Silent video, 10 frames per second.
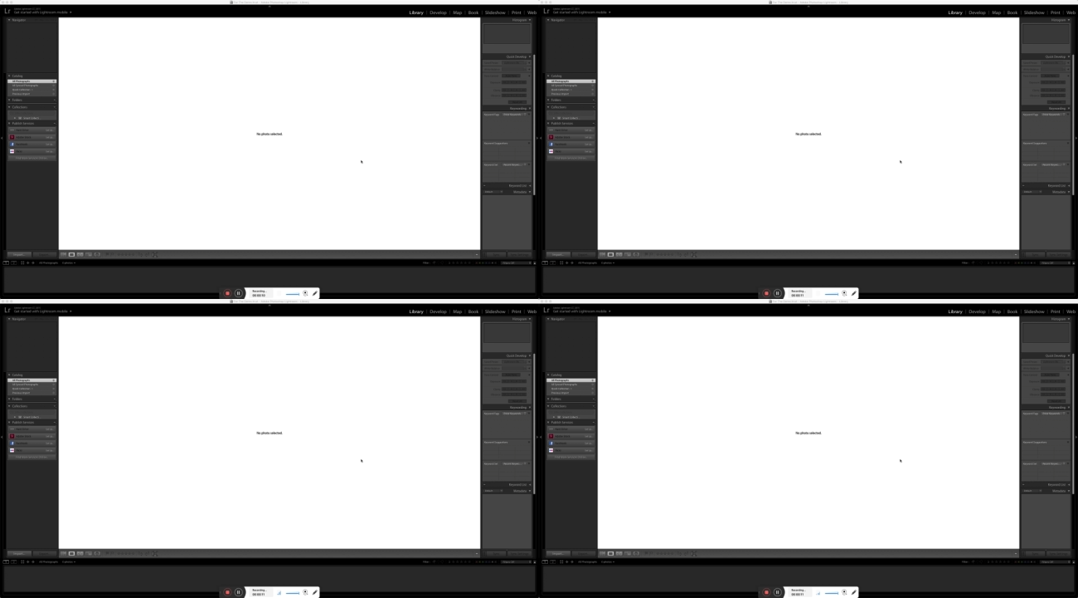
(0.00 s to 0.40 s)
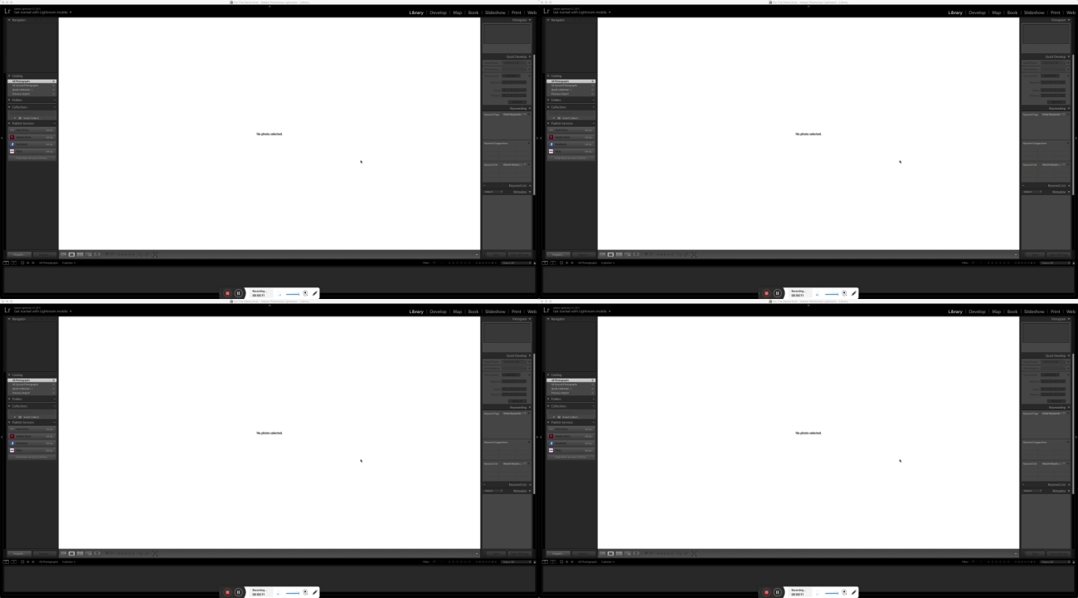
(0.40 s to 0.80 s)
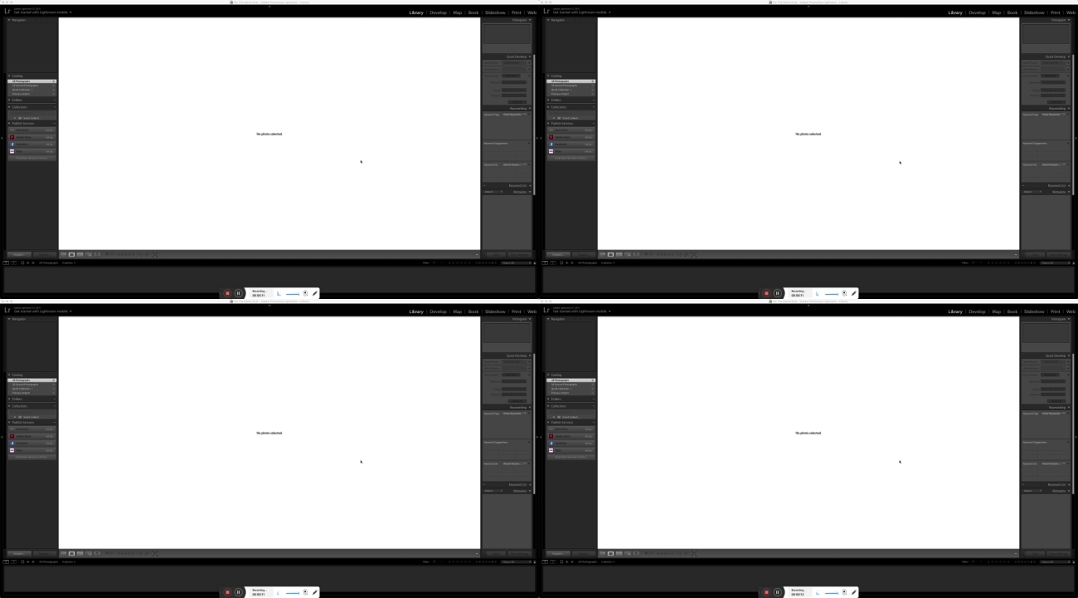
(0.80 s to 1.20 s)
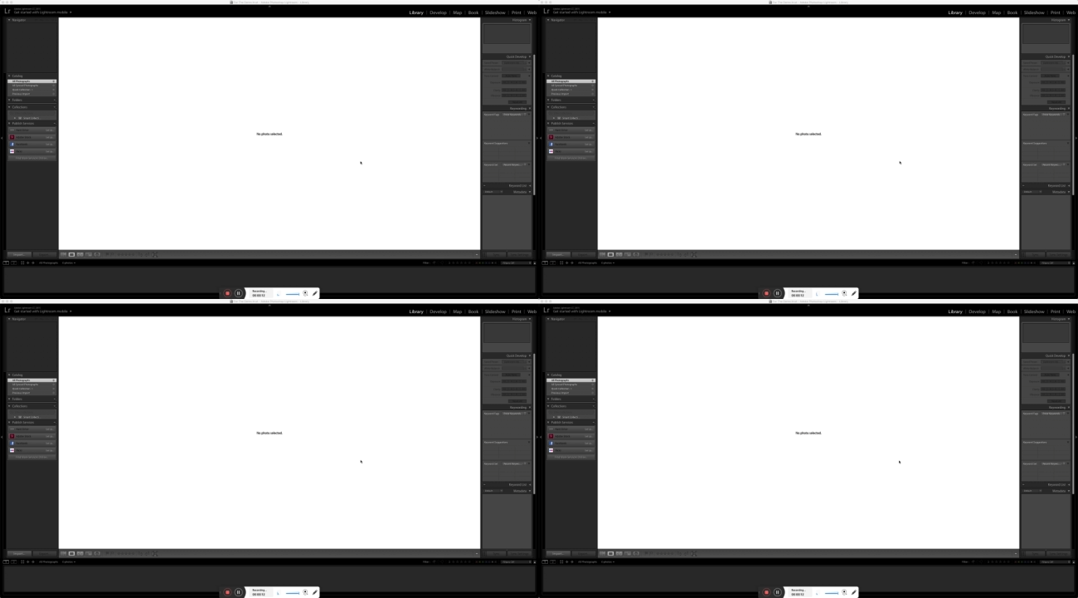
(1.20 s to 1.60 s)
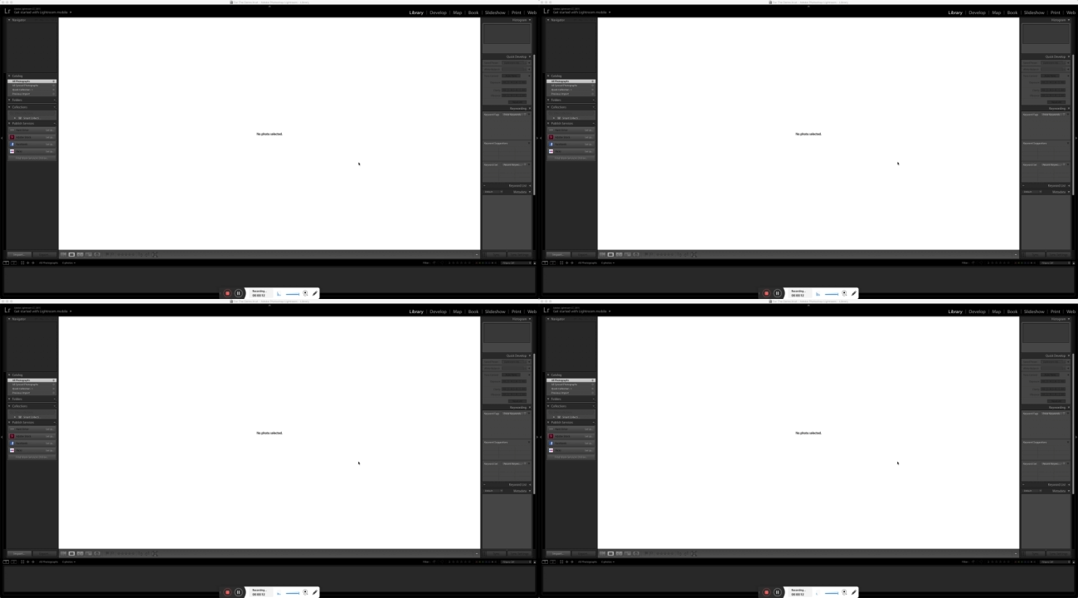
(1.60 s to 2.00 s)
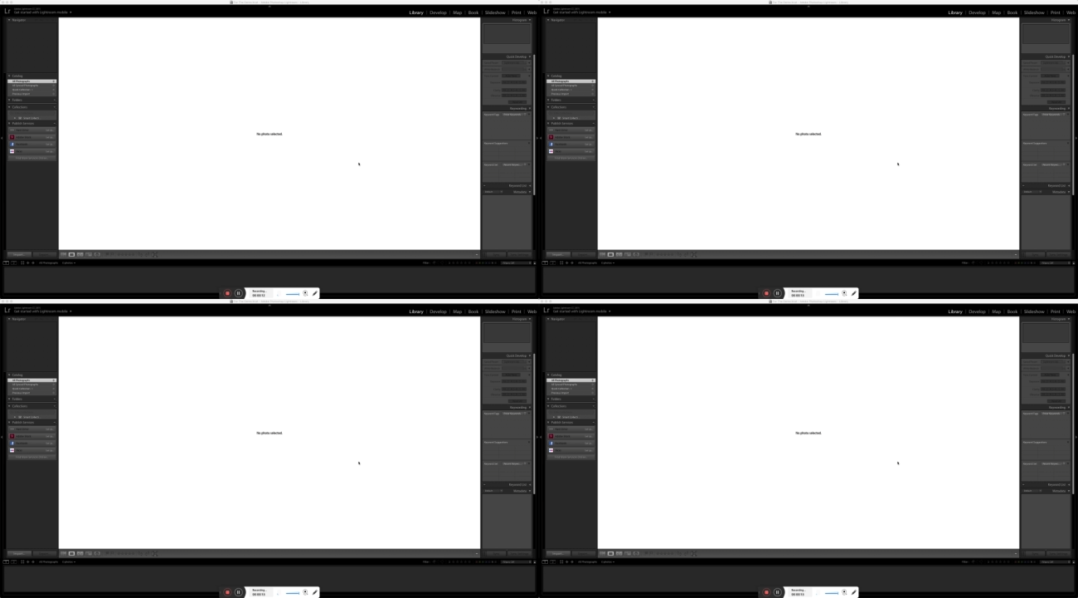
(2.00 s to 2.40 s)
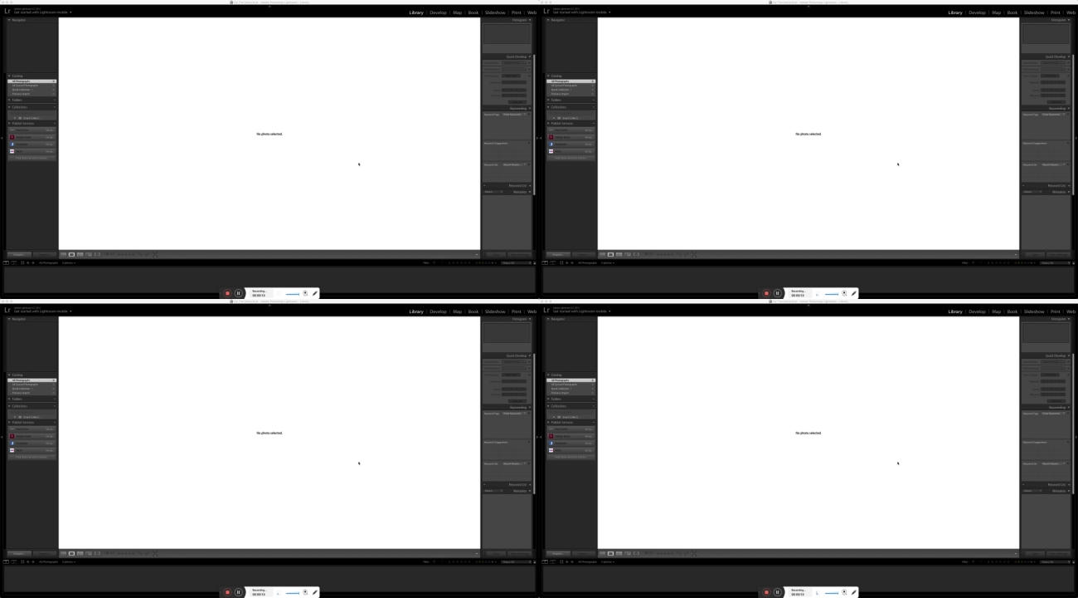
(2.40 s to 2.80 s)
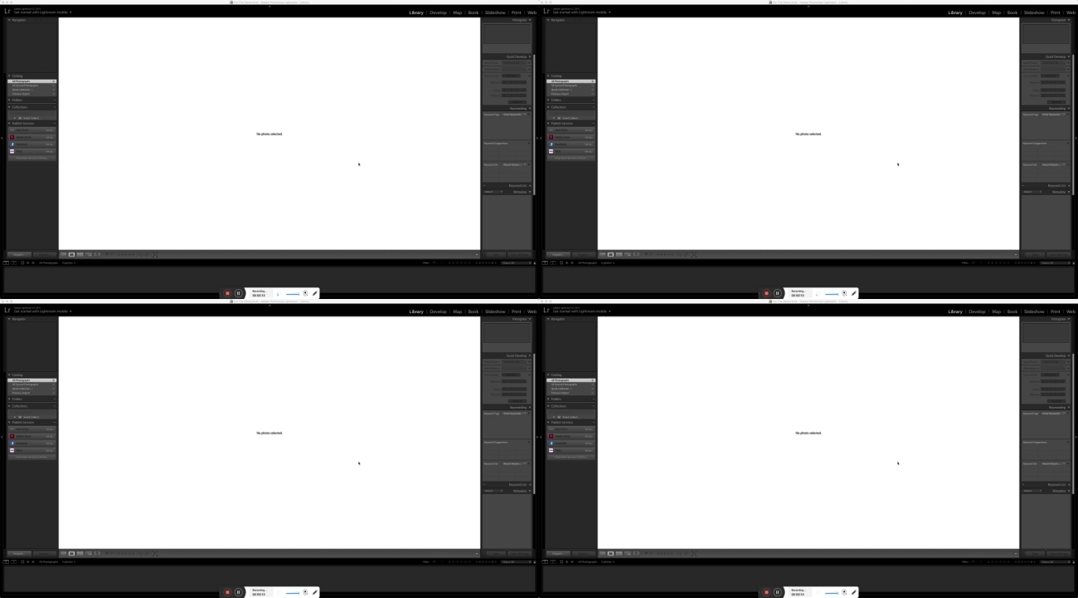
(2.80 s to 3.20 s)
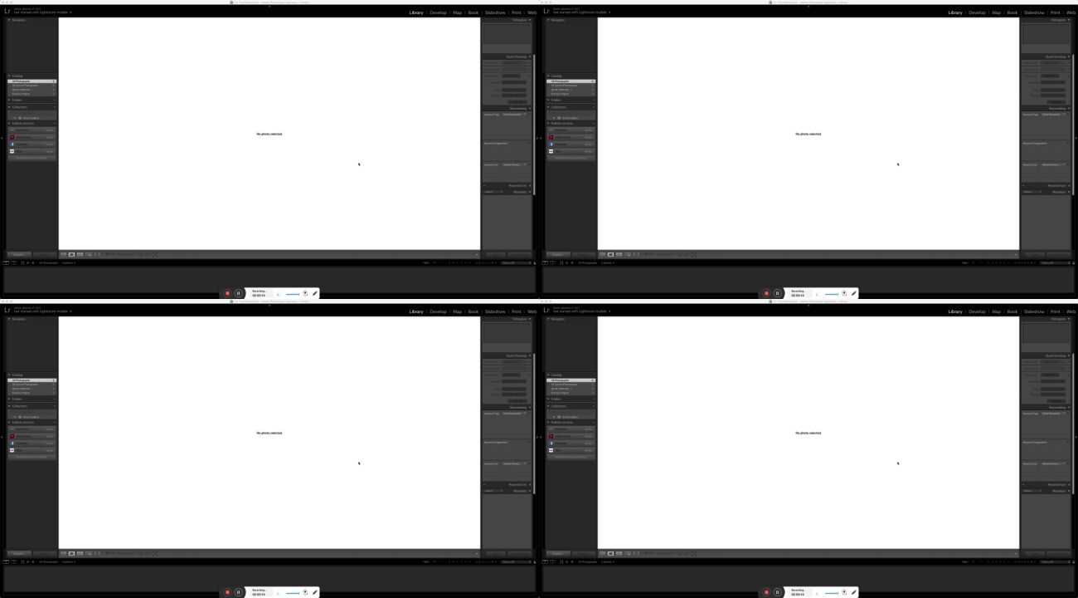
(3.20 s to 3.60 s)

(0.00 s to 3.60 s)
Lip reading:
[unreadable: no face in view]